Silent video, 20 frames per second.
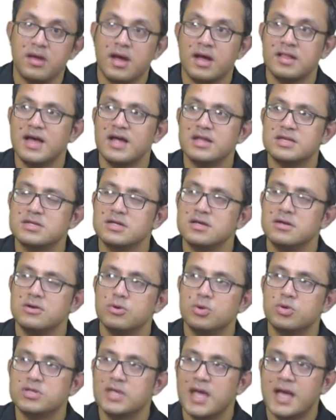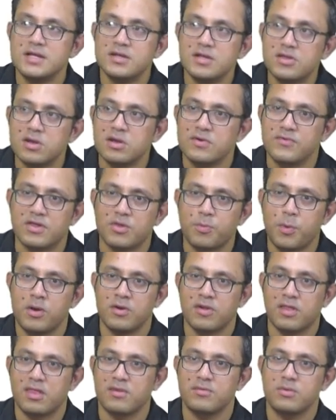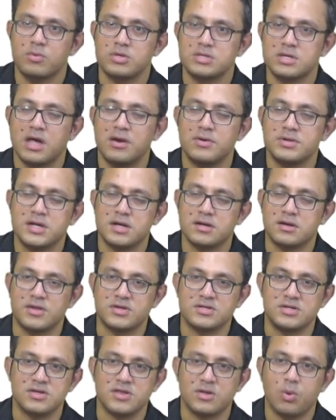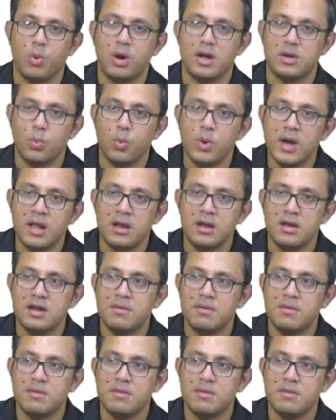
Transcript: And that authenticity of experience is something which Heart of Darkness does quite well.